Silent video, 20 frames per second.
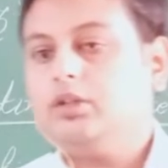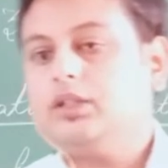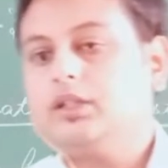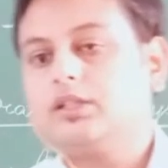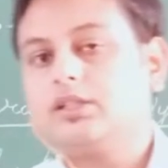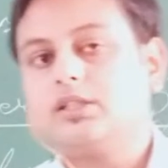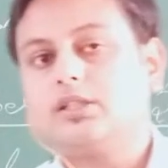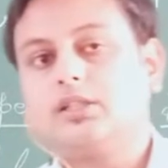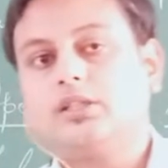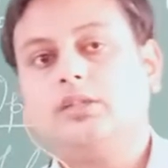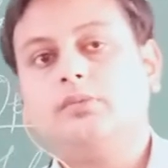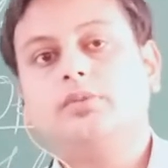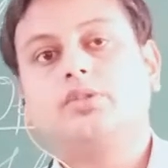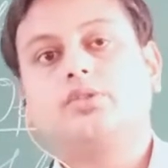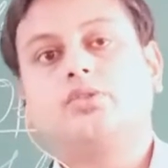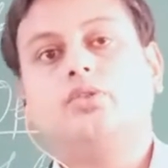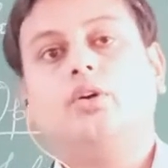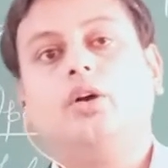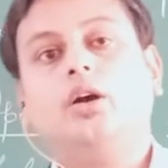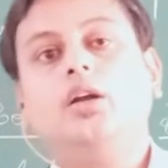the system
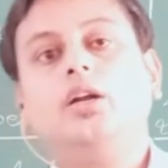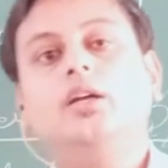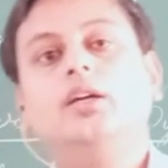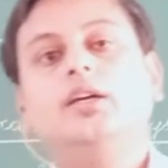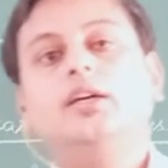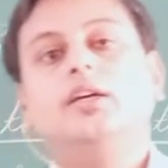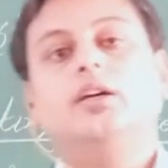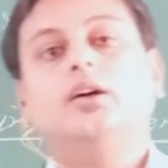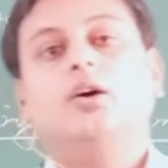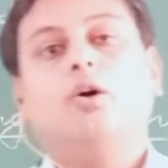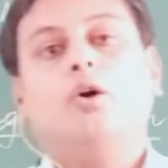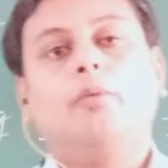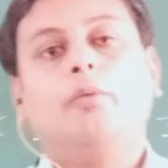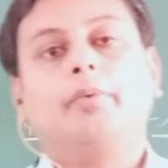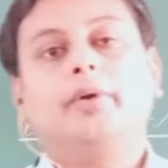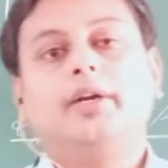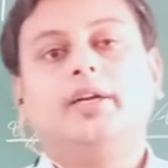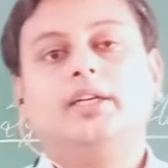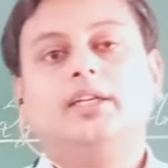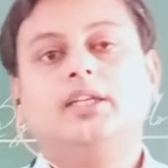is called
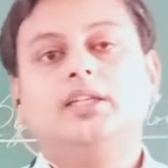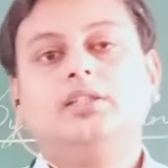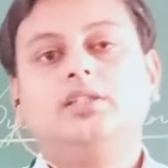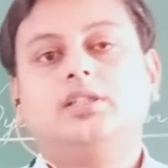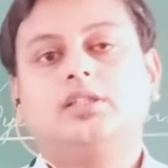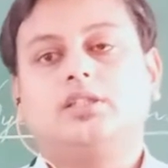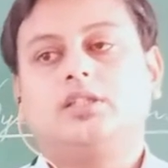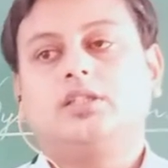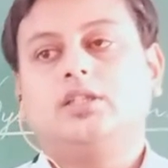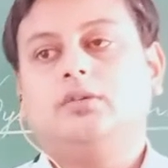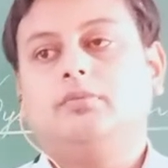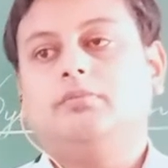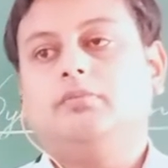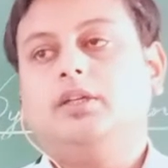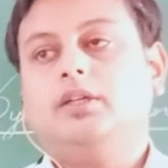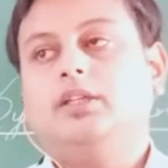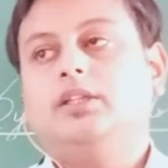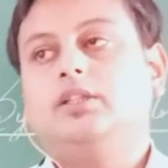operating system.